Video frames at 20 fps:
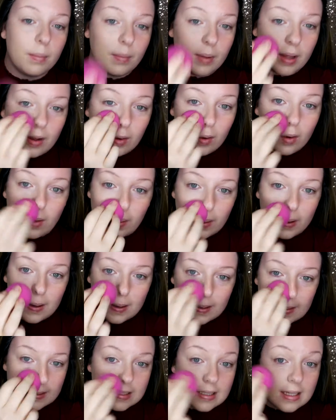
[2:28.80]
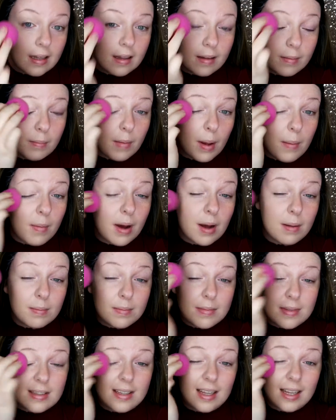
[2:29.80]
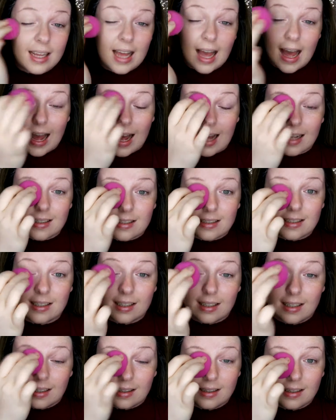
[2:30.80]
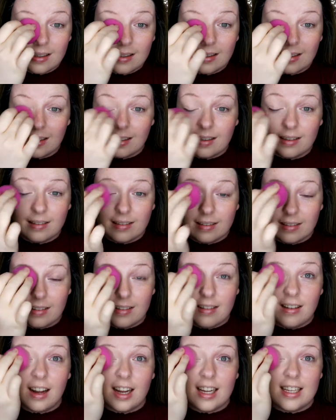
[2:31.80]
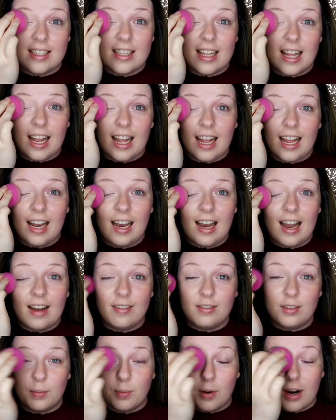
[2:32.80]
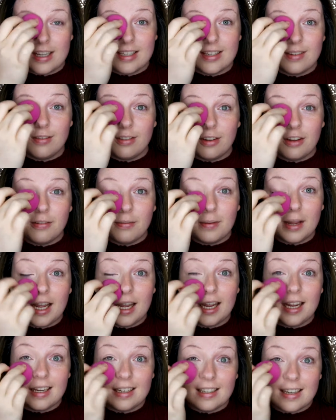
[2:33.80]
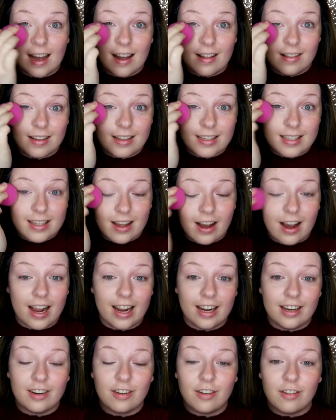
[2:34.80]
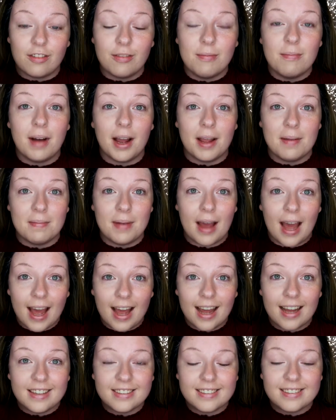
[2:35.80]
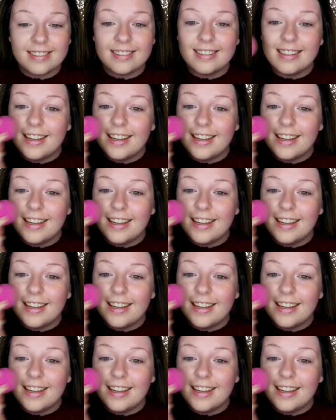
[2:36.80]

because my mum's cat nicely left a present for me down the side of my bed